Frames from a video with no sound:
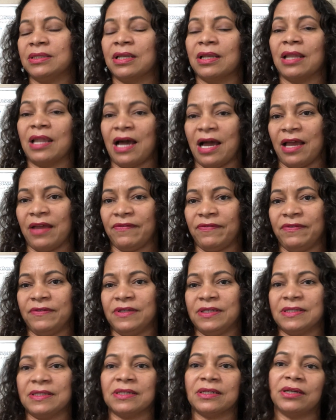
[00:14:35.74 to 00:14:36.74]
life,
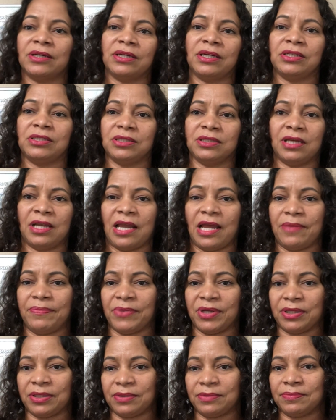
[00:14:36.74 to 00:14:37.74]
this incarnation that I'm
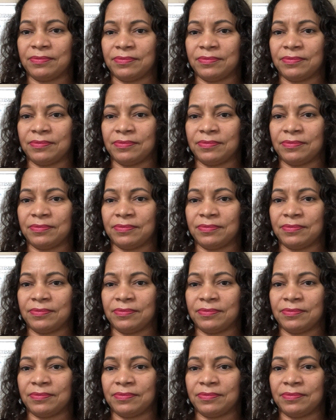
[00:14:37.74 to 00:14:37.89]
in.